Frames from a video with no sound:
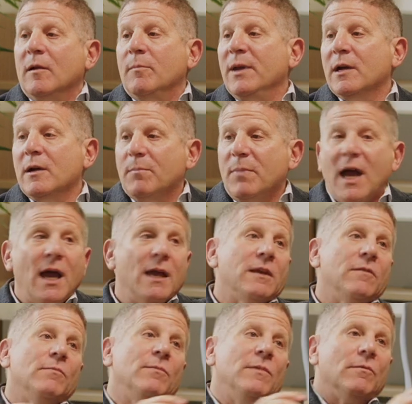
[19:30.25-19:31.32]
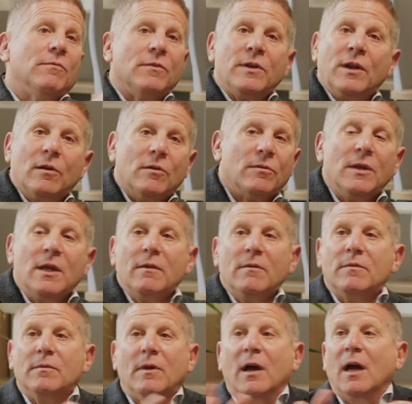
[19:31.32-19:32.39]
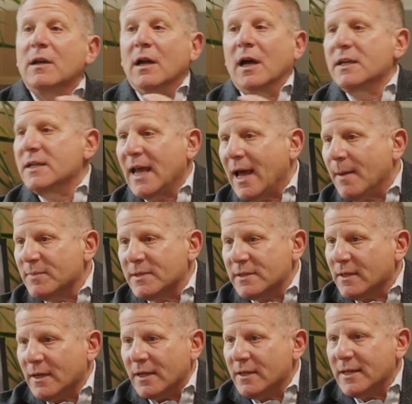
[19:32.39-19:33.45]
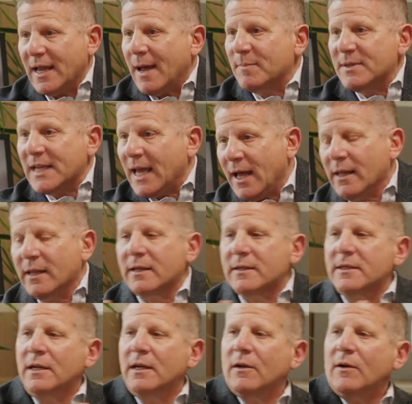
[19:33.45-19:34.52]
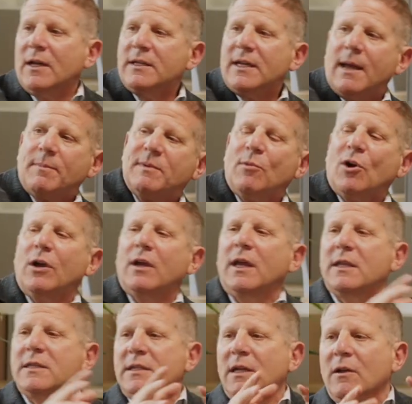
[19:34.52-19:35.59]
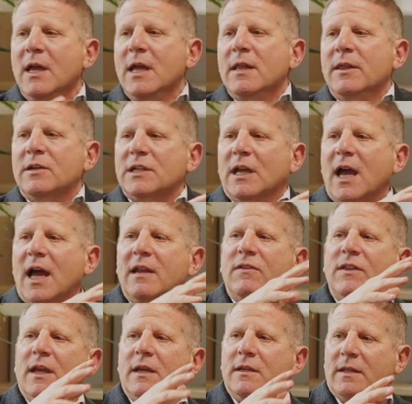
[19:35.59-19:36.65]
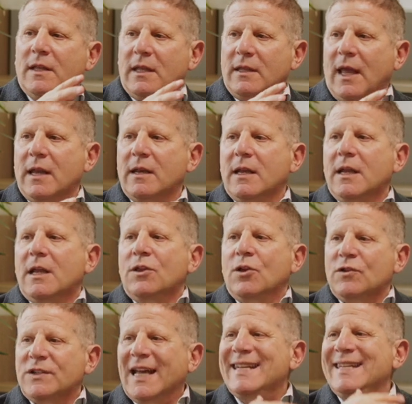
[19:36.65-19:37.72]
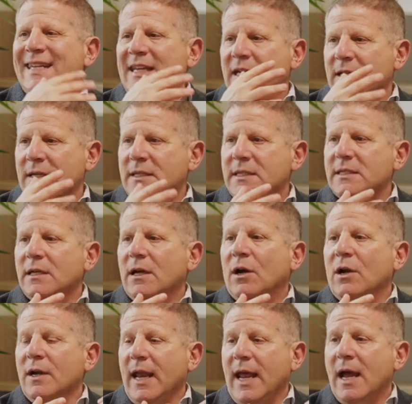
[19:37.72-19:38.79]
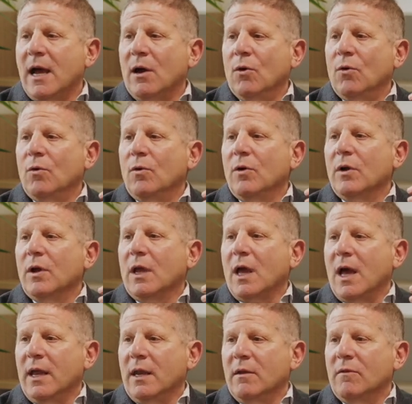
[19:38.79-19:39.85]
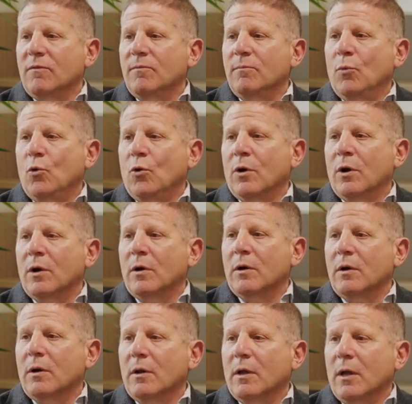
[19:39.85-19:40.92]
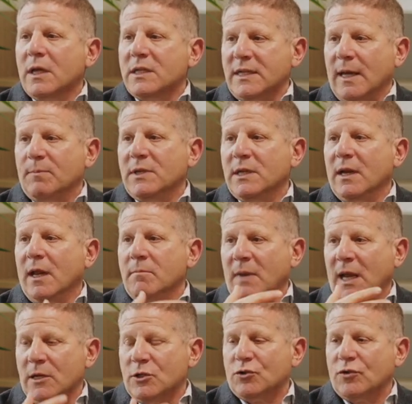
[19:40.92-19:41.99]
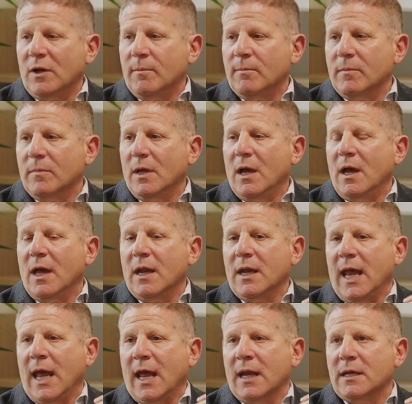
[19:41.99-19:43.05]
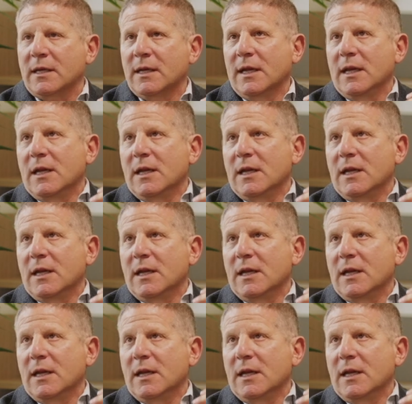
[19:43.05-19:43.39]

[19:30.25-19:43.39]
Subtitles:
bigger pie, untapped talent, untapped markets, there's a kind of thing and those ideas are now kind of more accepted and mainstream, and